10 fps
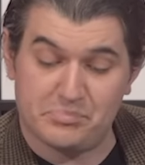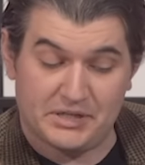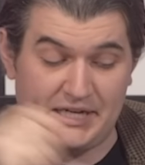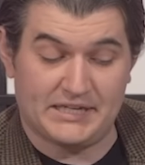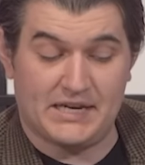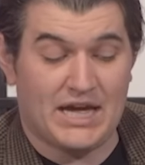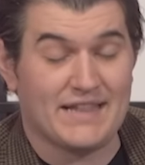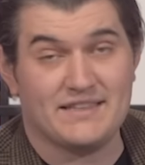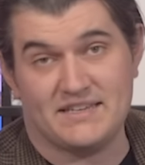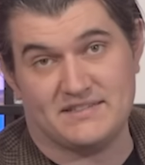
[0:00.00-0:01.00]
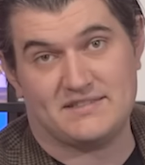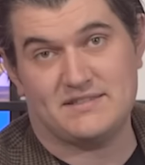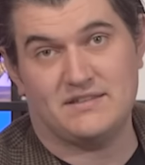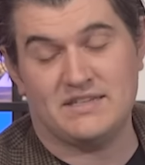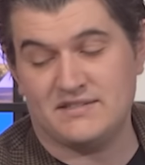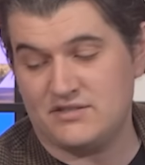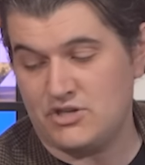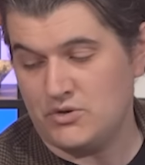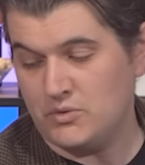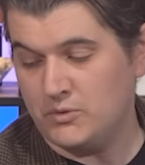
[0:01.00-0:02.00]
but not these. These
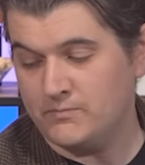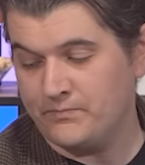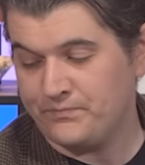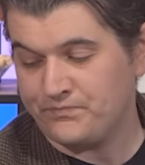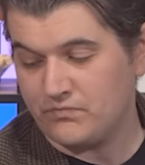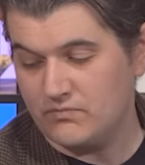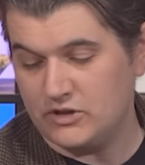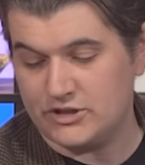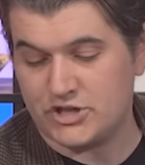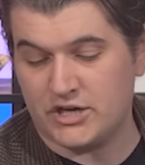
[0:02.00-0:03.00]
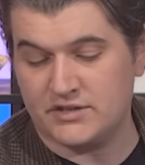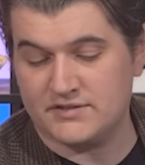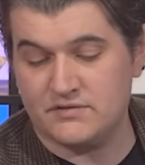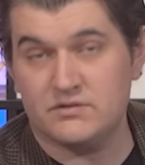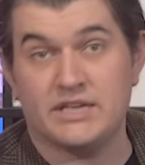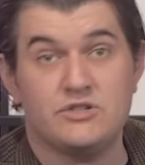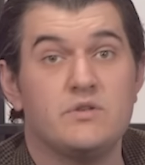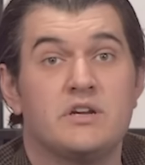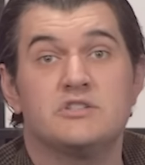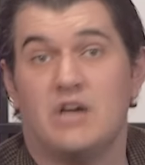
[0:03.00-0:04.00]
two, the shutters, they
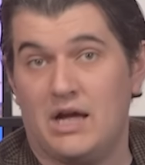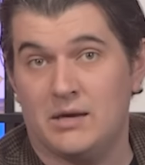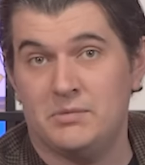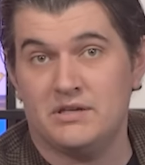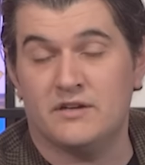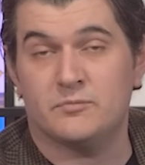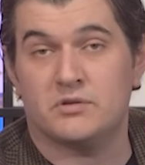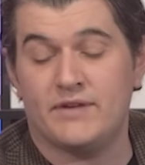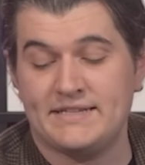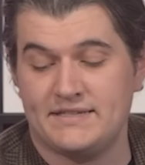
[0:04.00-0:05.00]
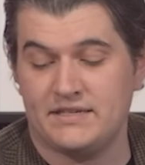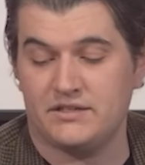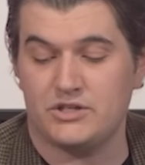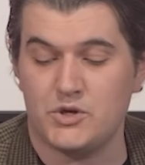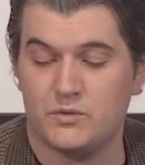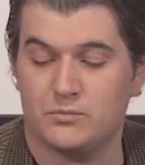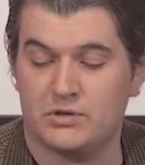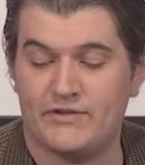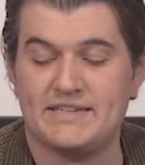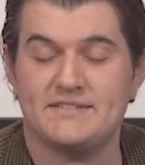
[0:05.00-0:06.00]
do their job of
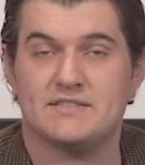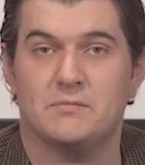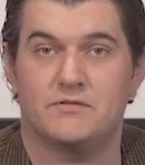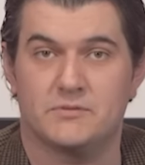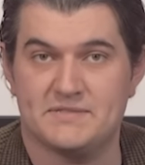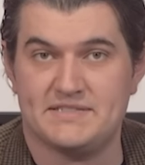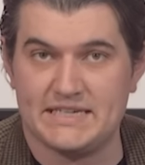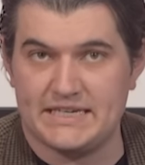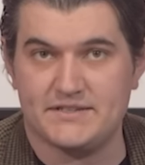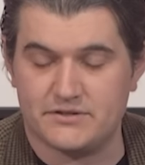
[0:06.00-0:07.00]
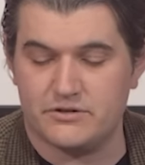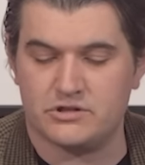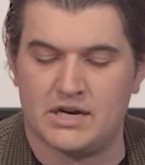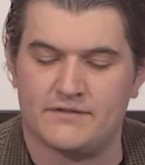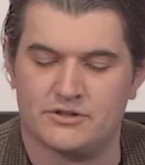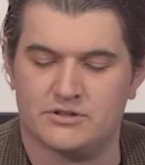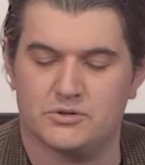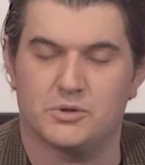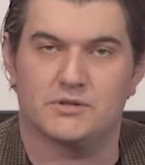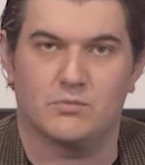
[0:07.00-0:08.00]
preventing someone from sticking a screwdriver
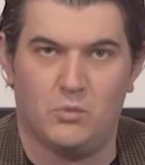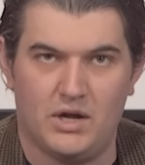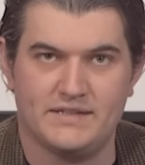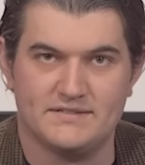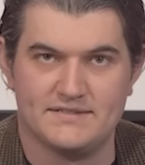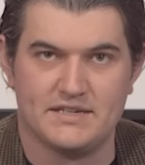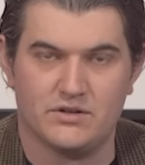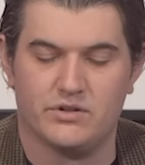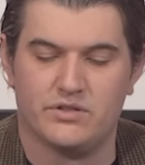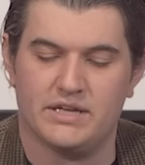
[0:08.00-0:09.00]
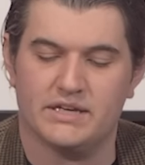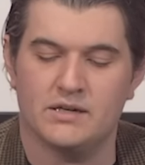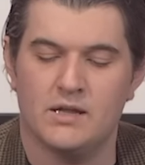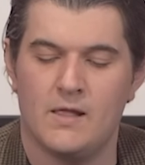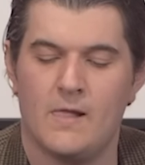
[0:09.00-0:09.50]
or one single thing